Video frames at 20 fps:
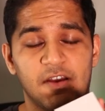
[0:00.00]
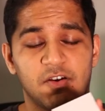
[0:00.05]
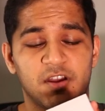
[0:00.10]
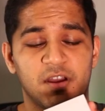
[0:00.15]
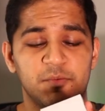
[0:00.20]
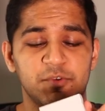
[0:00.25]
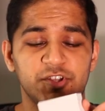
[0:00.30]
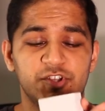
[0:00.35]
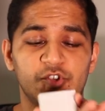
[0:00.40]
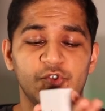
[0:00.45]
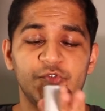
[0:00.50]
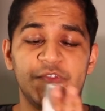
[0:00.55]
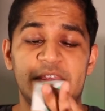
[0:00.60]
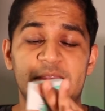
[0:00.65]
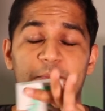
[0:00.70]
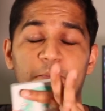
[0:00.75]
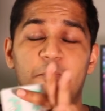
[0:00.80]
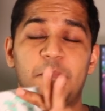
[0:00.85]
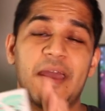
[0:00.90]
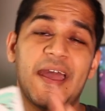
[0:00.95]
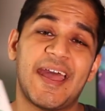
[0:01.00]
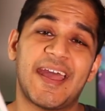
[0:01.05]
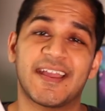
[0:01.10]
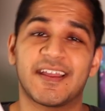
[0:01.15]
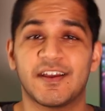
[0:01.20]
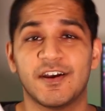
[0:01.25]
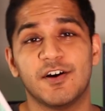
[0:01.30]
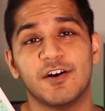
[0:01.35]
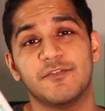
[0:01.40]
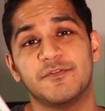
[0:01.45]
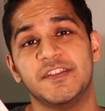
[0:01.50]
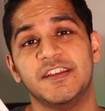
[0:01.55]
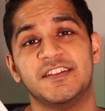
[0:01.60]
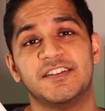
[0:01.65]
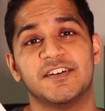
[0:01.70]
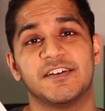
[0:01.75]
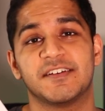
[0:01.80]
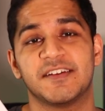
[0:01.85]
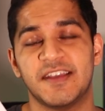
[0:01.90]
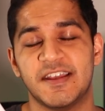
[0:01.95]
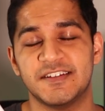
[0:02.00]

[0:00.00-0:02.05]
Now coming to the back of the tuck